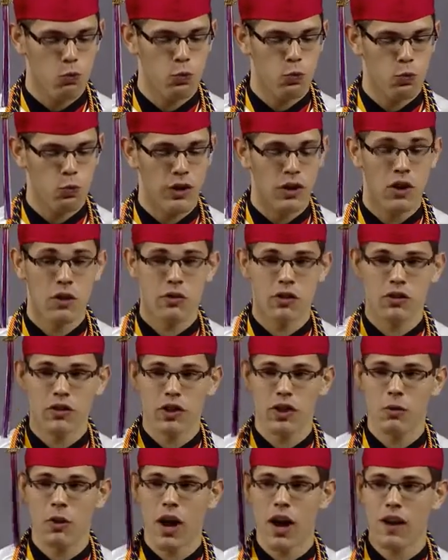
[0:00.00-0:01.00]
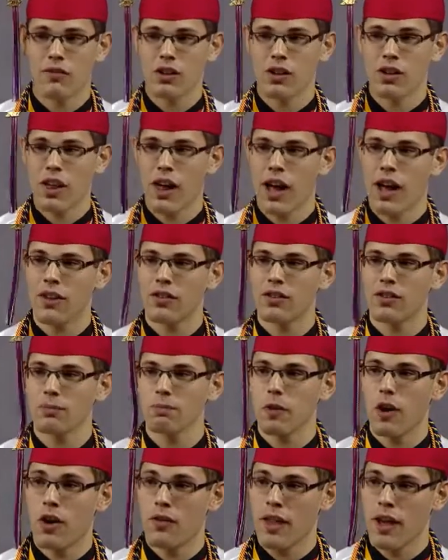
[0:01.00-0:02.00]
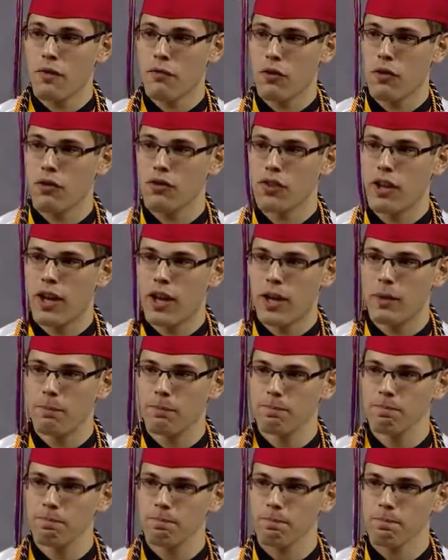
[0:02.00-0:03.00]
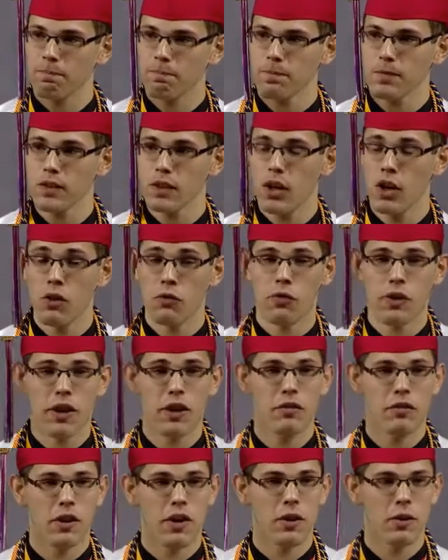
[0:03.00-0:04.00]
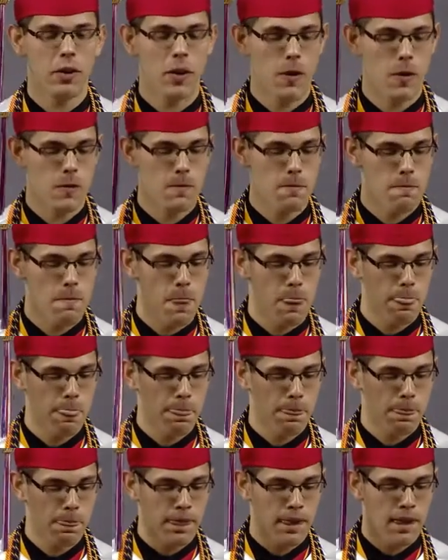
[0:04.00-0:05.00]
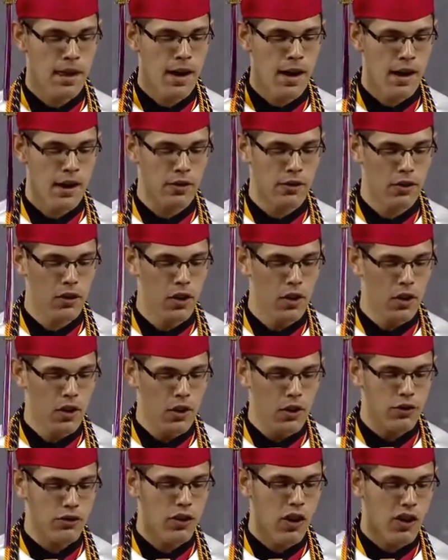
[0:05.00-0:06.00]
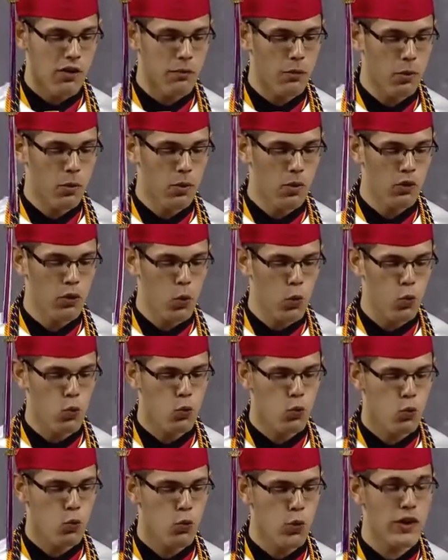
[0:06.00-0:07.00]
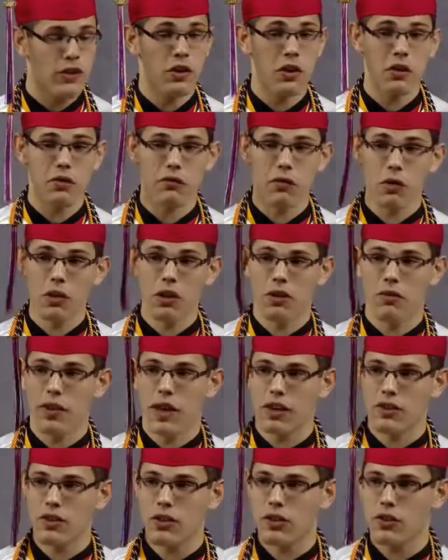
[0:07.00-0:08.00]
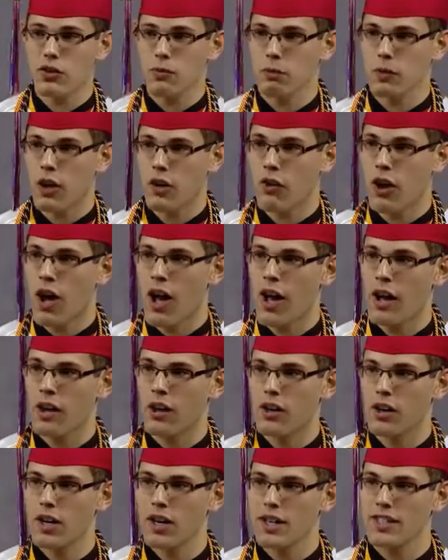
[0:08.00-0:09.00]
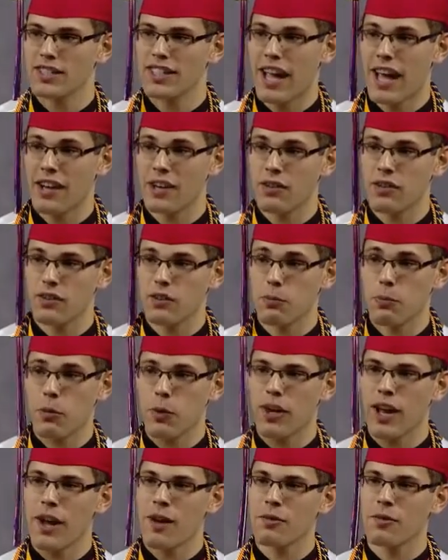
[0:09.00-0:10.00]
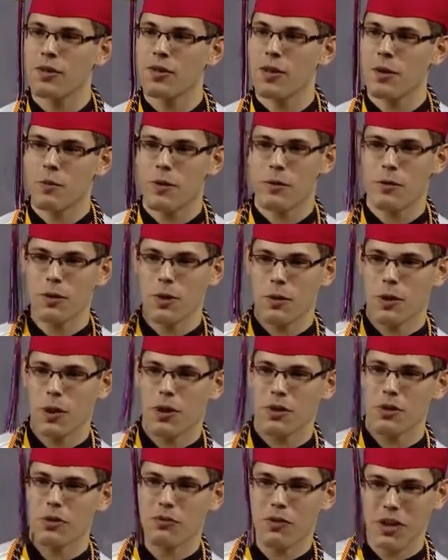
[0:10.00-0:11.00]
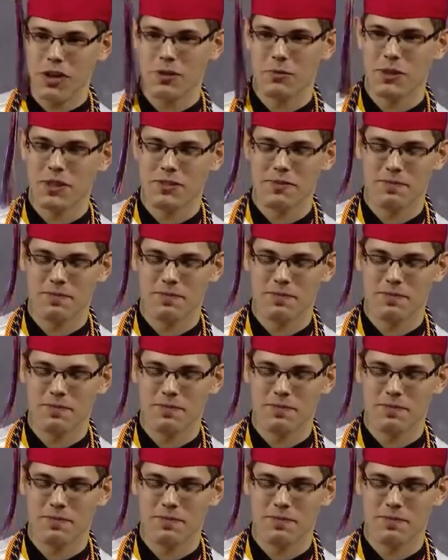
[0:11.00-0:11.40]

We nervously arrived to class on that first day, afraid of the unknown. As sophomores, we took full advantage of our higher status to point out that we were no longer freshmen.